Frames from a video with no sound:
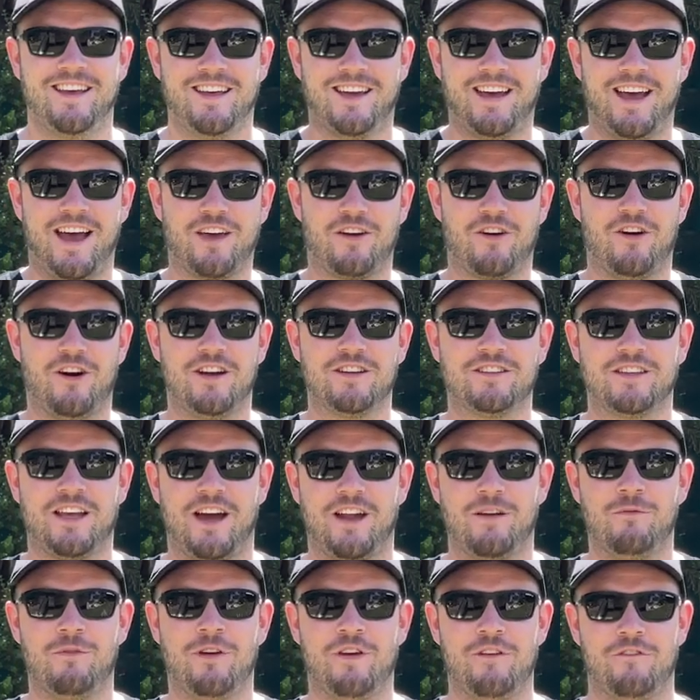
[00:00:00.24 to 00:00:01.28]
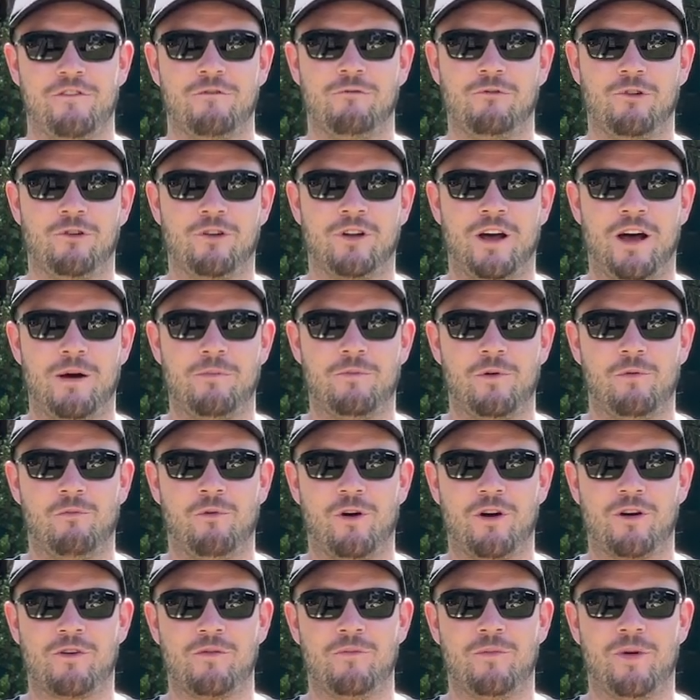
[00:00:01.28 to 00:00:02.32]
Hey guys, Adam here from Lawn Hub and
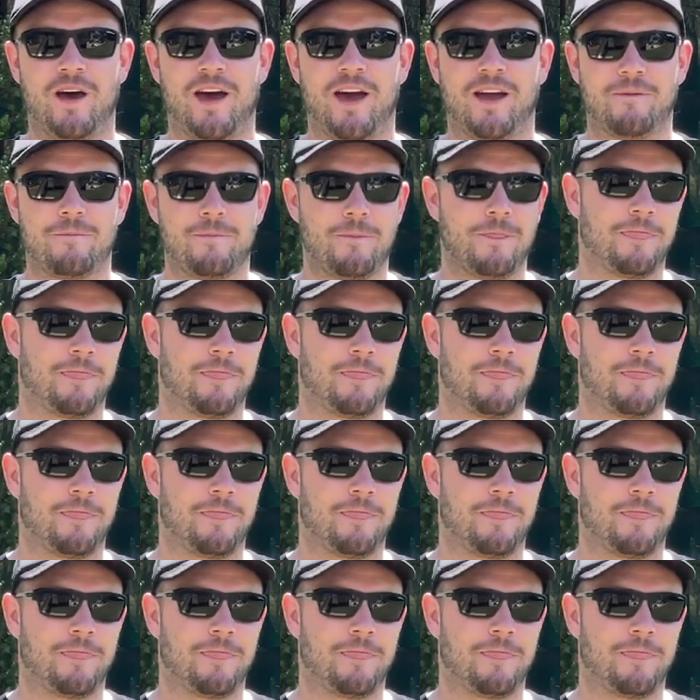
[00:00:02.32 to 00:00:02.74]
welcome back.